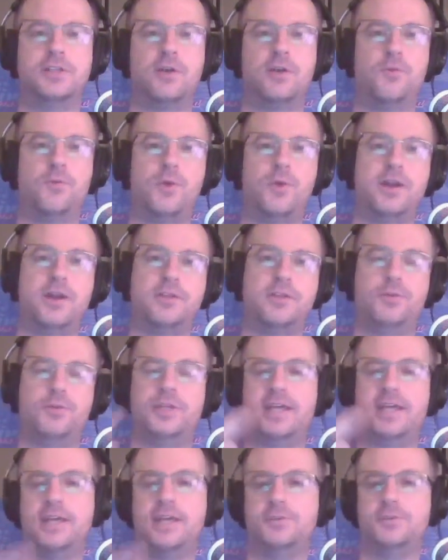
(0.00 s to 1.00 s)
are running through
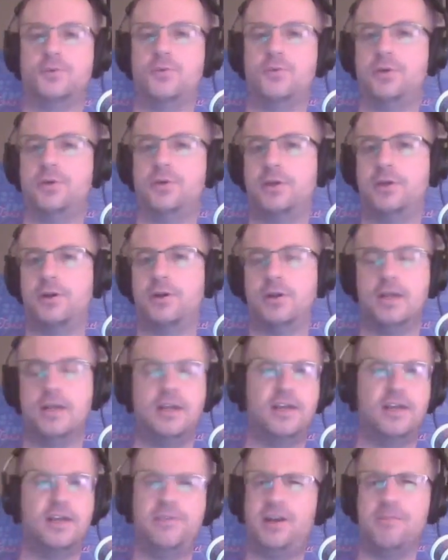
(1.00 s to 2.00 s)
the castle courtyard,
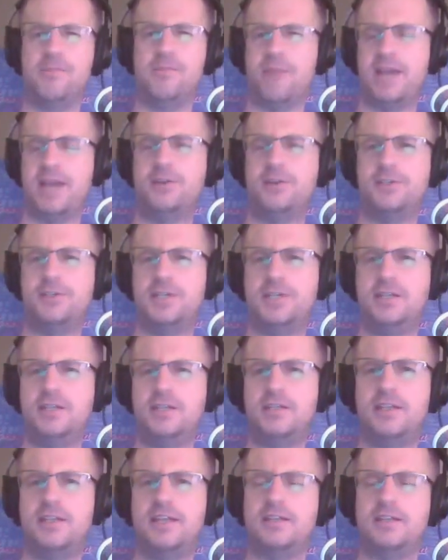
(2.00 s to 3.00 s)
a very minor
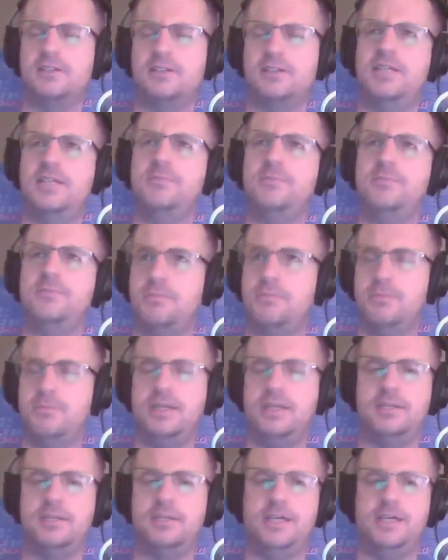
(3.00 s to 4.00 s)
scene. And that seemed to
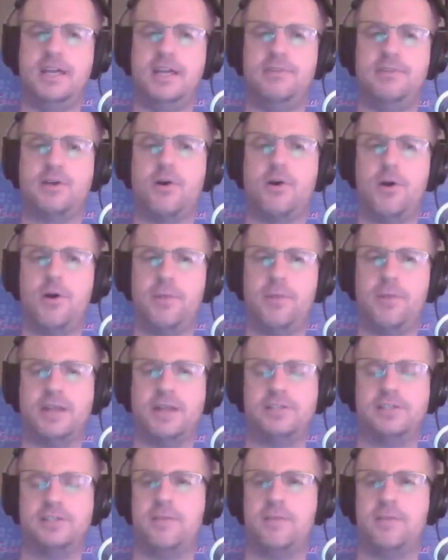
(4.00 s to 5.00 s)
me to be kind of a
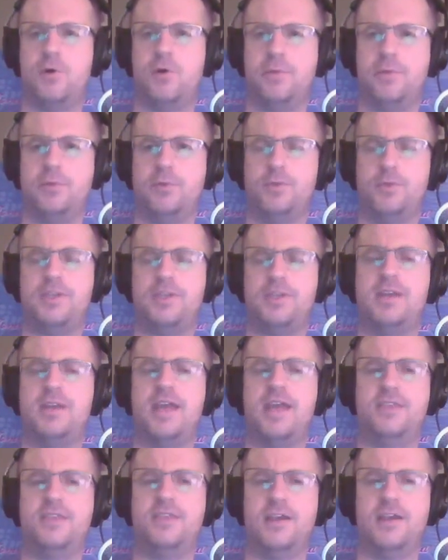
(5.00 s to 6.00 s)
callback to that moment with
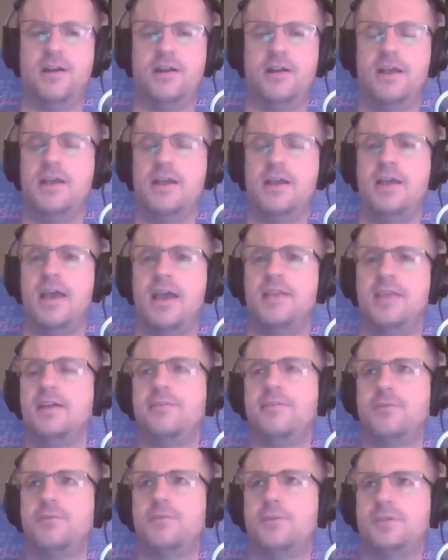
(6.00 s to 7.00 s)
Ned there. And
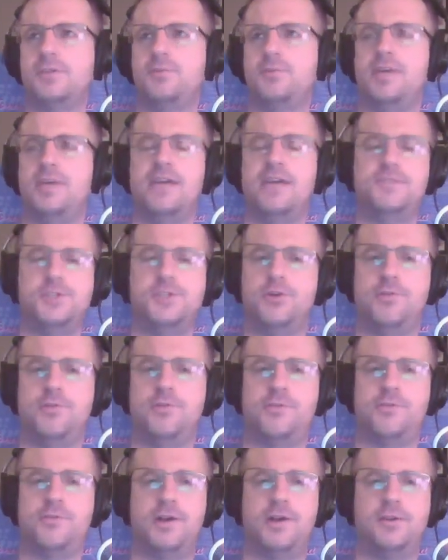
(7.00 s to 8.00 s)
then, of course, we have Syrio
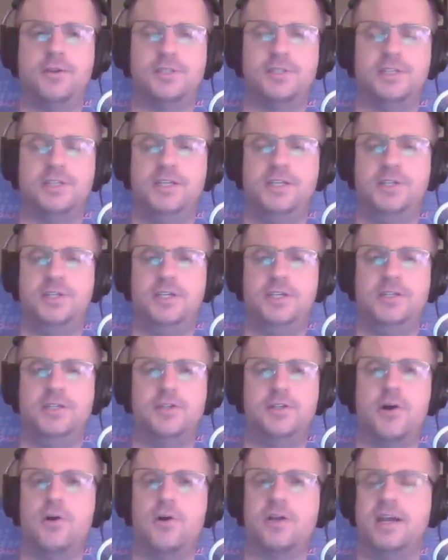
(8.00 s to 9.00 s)
Forel's
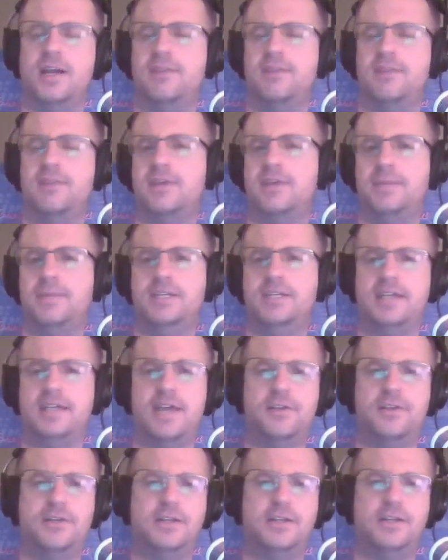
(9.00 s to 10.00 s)
teachings all kind of coming
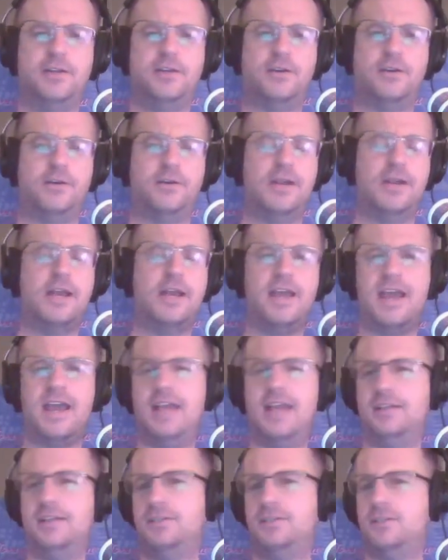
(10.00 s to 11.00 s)
together here.
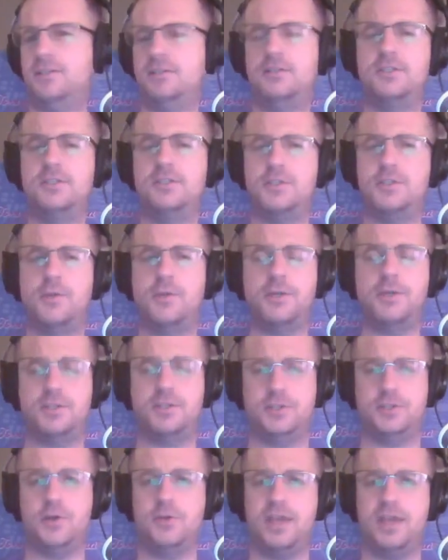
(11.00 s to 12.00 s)
And so much
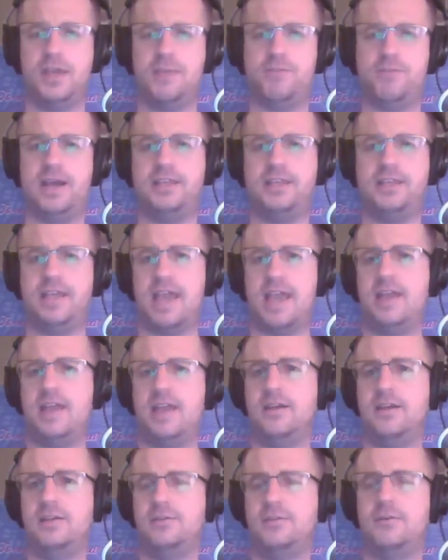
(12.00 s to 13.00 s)
so that by the
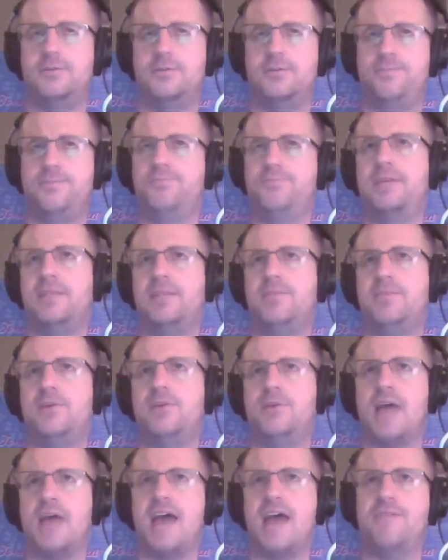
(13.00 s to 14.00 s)
end, or by the
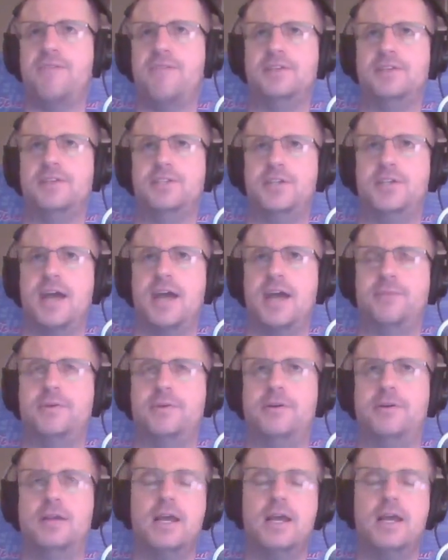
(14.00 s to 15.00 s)
middle half of this chapter,